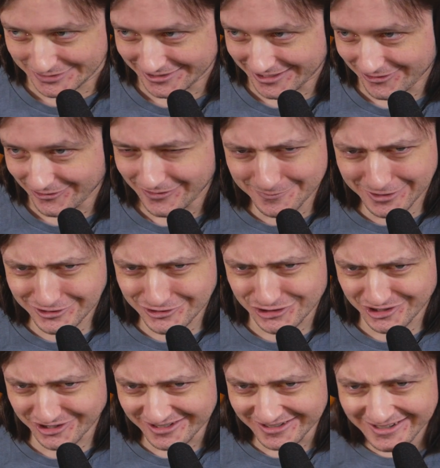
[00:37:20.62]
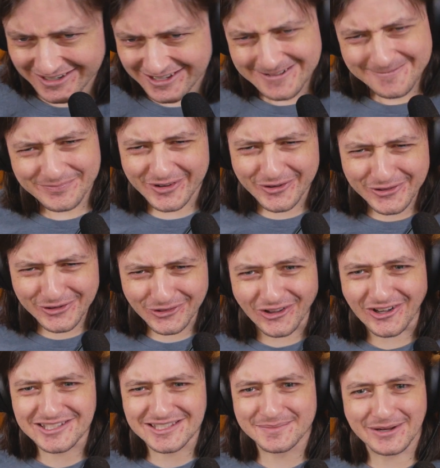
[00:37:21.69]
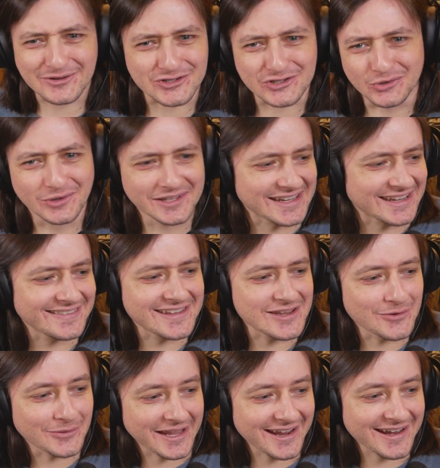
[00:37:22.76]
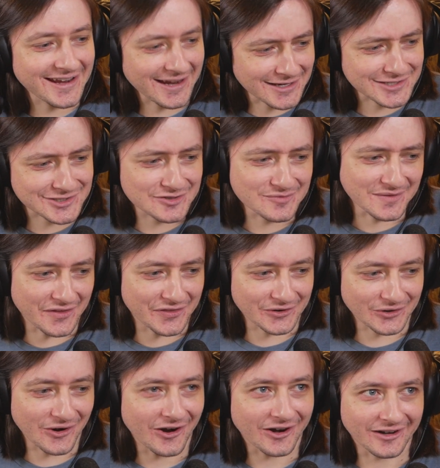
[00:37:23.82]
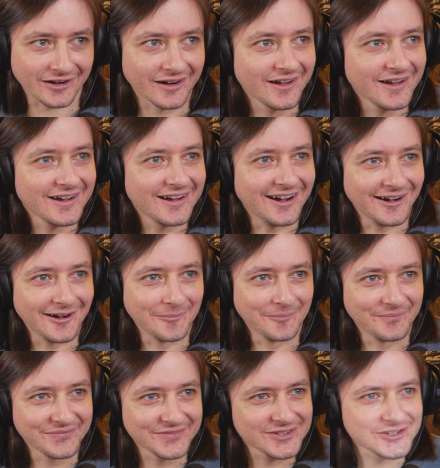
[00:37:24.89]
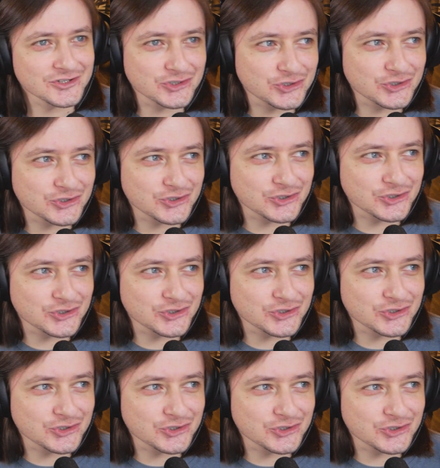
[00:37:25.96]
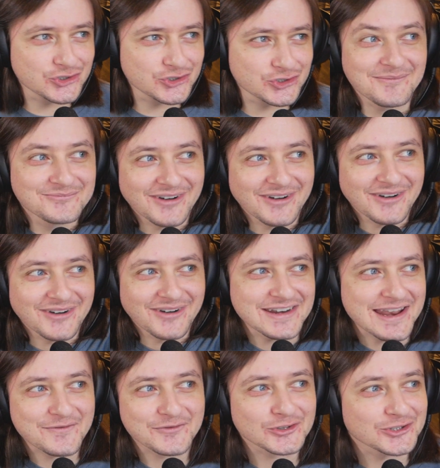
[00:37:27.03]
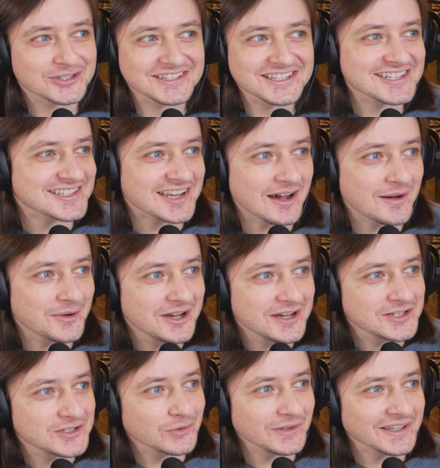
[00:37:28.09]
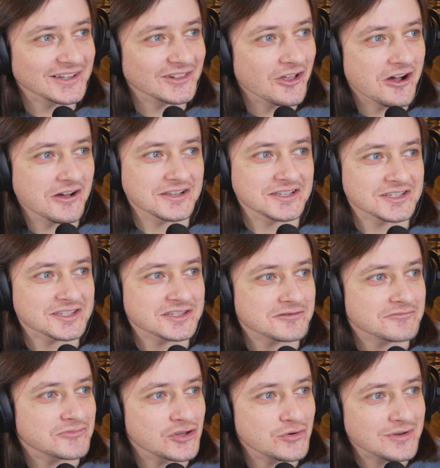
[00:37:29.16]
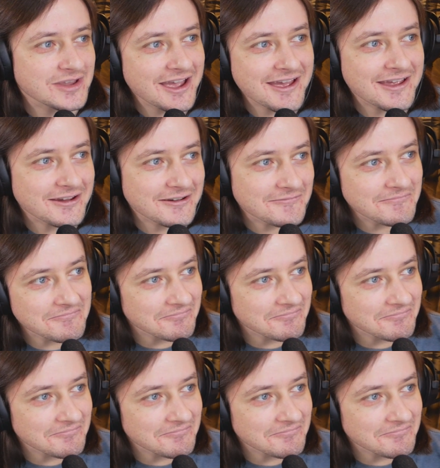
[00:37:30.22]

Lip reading: illegal. I'm not sure. Are there laws about dueling in the UK? I assume that there are. Dueling law. I've never looked this up. Dueling laws, UK.